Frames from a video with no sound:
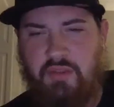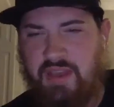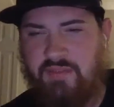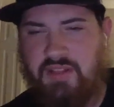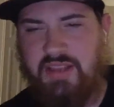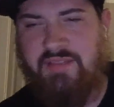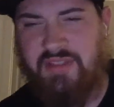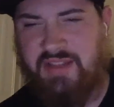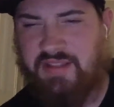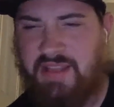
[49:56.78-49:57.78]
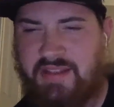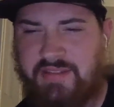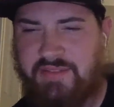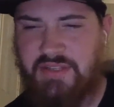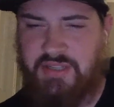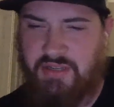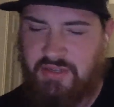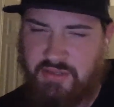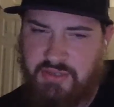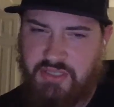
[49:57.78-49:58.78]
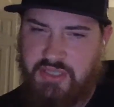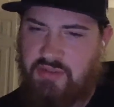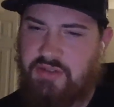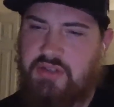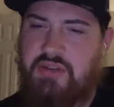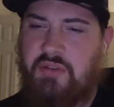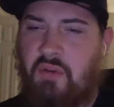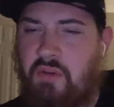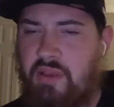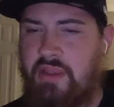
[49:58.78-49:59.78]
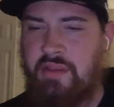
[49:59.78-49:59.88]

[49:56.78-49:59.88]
have Cleveland in that division, and you're still destroying.